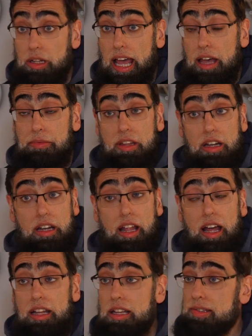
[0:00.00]

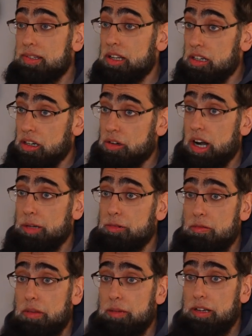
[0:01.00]
alhamdulillah, and it's an
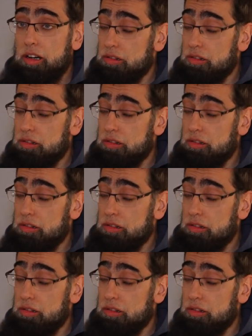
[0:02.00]
incredible moment,